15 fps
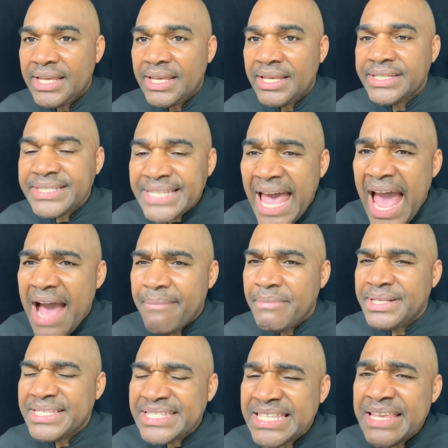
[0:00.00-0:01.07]

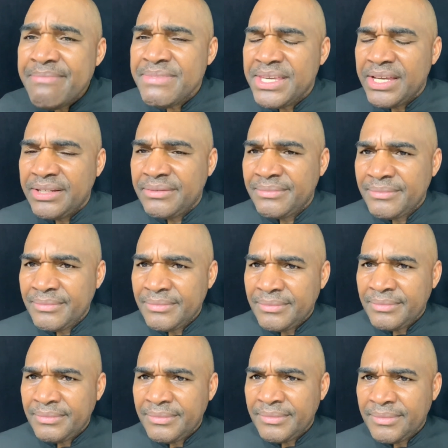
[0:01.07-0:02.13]
Simeon,
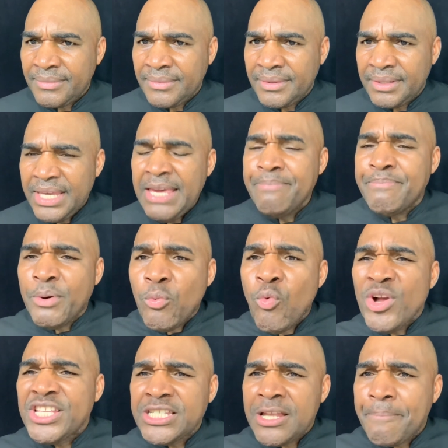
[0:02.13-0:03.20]
he
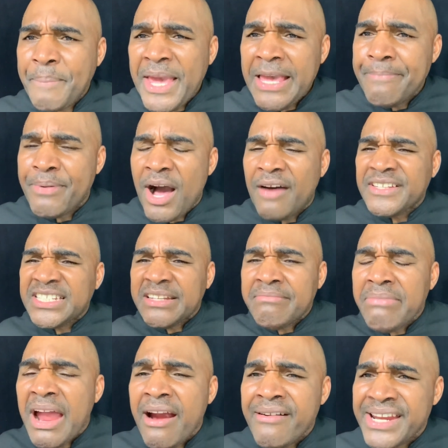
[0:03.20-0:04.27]
bewitched the people of
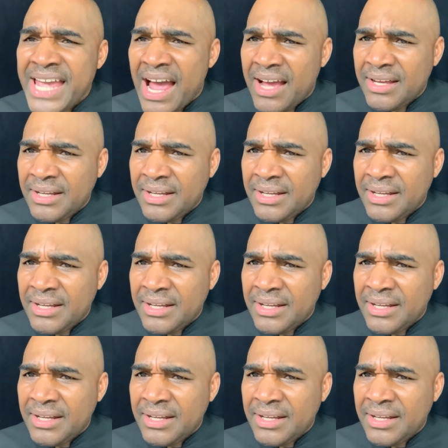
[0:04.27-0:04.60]
Samaria.